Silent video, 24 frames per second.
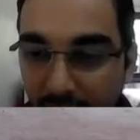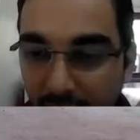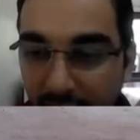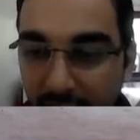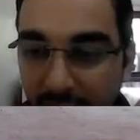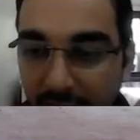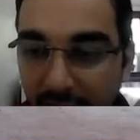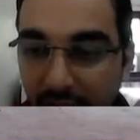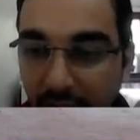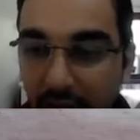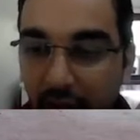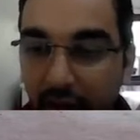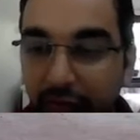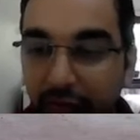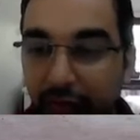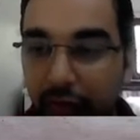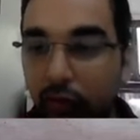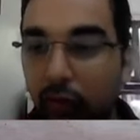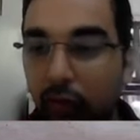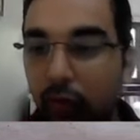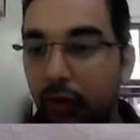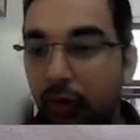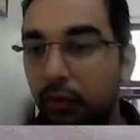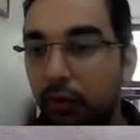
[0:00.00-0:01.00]
and if
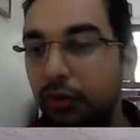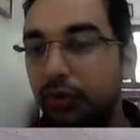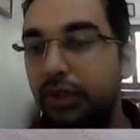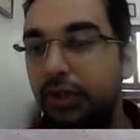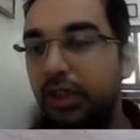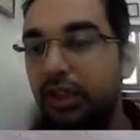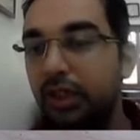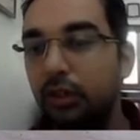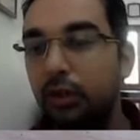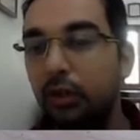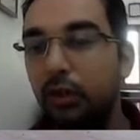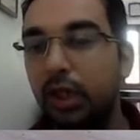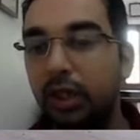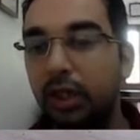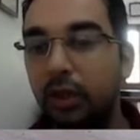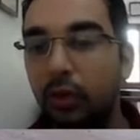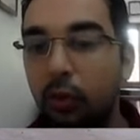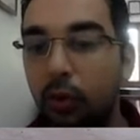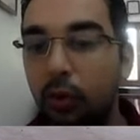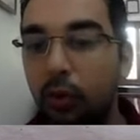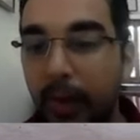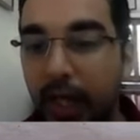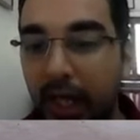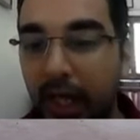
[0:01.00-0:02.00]
you want to see, you can
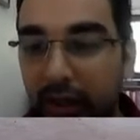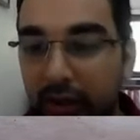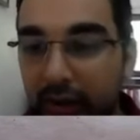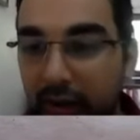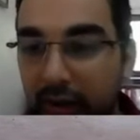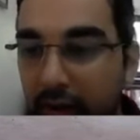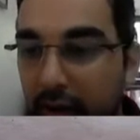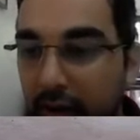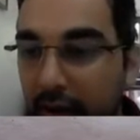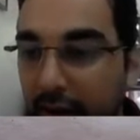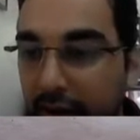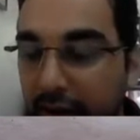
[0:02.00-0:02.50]
go back